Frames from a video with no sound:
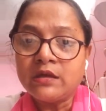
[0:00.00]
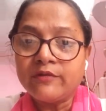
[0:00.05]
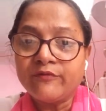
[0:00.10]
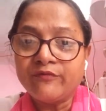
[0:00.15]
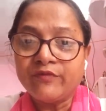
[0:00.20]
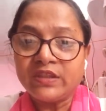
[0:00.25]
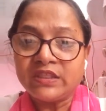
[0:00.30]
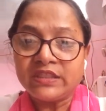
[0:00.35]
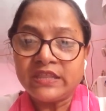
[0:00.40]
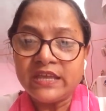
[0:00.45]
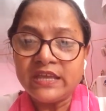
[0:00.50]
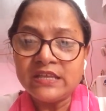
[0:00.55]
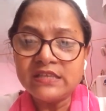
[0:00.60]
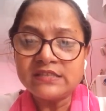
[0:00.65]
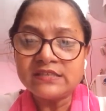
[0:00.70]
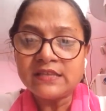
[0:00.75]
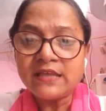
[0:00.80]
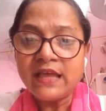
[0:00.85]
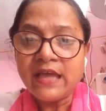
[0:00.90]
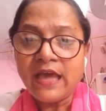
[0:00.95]
with
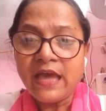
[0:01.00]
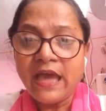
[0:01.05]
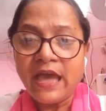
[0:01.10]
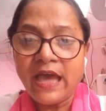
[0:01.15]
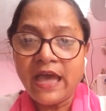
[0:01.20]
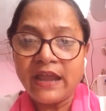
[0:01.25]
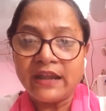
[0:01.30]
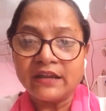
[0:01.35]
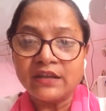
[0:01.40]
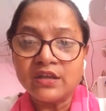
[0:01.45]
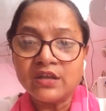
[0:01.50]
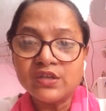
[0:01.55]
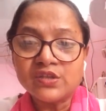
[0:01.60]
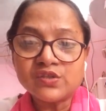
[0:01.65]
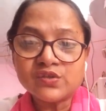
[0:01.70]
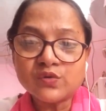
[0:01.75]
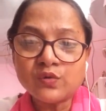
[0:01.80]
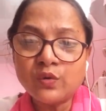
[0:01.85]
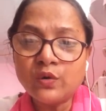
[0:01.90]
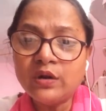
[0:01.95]
his hand.
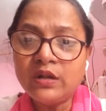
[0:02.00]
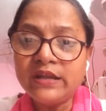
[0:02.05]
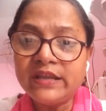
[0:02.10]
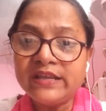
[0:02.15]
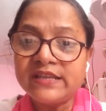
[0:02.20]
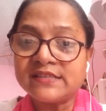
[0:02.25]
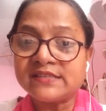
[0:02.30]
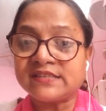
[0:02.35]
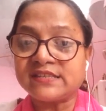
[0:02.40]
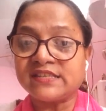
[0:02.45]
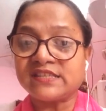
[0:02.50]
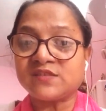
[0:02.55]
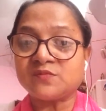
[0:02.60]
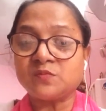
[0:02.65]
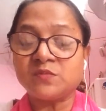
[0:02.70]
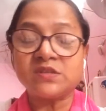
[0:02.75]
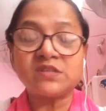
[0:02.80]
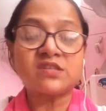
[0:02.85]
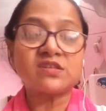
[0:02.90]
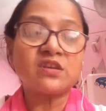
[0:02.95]
School is
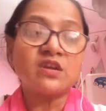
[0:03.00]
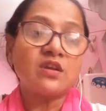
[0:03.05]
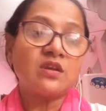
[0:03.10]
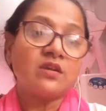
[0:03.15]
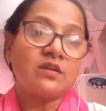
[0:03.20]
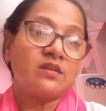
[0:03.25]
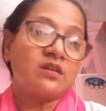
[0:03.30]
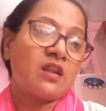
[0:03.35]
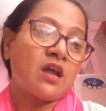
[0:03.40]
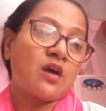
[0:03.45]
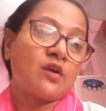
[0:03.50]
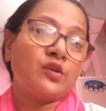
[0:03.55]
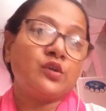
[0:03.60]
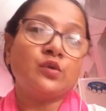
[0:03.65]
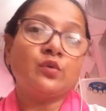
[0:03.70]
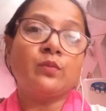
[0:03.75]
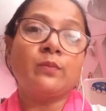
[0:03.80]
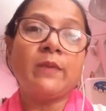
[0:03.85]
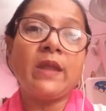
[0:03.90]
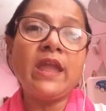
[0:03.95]
dismissed. Now
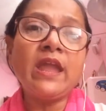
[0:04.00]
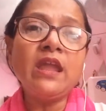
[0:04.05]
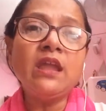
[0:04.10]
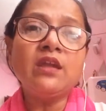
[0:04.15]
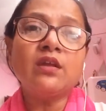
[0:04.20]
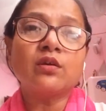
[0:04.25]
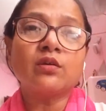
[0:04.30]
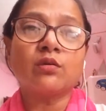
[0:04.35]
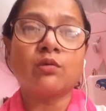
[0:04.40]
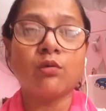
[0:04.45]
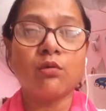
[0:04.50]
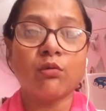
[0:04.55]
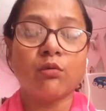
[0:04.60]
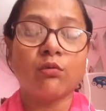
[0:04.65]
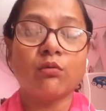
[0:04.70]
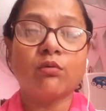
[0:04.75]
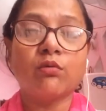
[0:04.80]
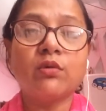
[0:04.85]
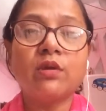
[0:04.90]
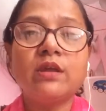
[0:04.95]
you may go.